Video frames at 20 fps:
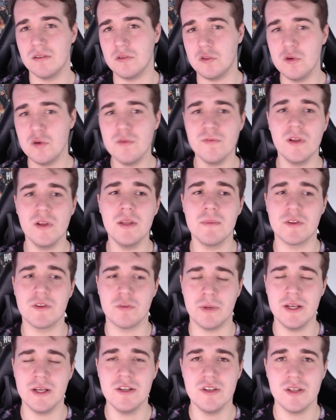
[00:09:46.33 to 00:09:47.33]
do follow my
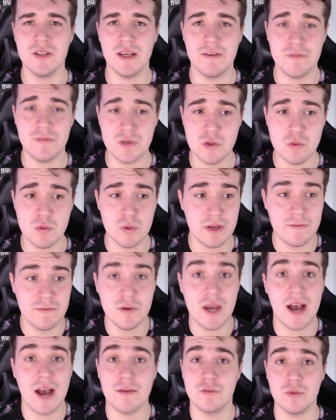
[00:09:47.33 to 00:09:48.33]
Twitch if you if
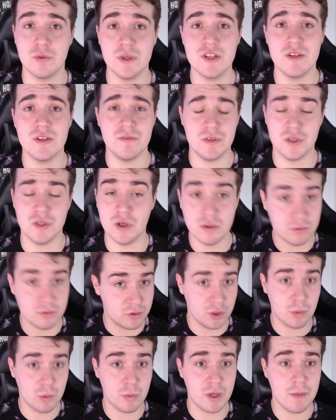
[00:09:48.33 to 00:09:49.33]
you have Twitch. If you don't,
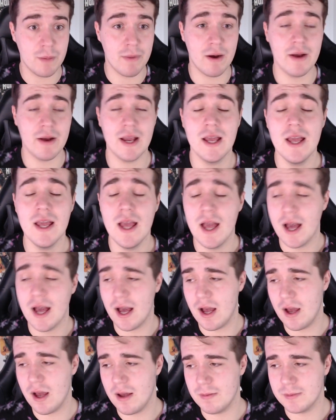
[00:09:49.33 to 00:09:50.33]
don't worry about it.
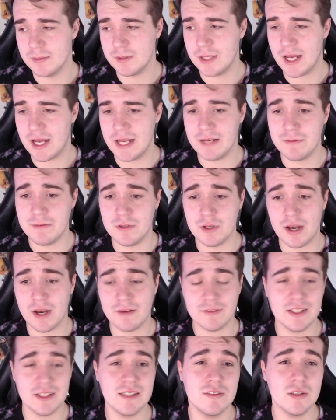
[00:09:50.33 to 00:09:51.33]
Um and if you
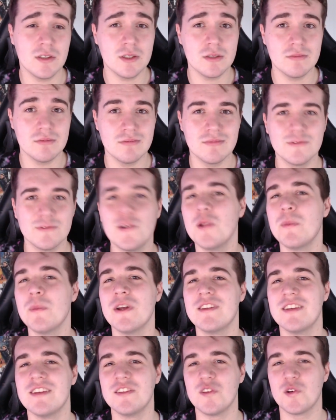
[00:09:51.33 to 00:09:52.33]
have TikTok, follow me
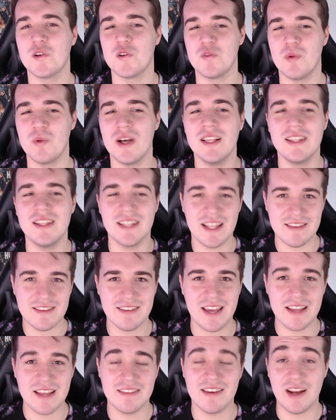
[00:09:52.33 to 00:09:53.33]
on TikTok as well. Let's
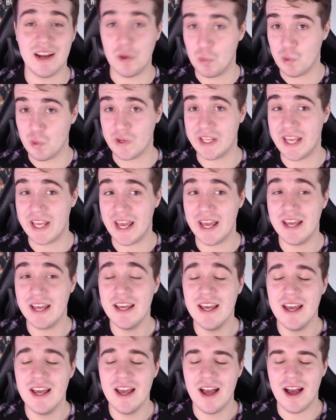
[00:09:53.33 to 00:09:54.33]
get to that one K.
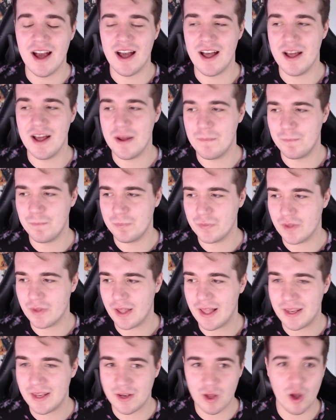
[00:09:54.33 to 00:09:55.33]
Um
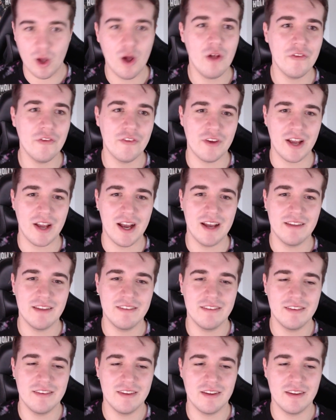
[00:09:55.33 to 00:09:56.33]
and also, guys,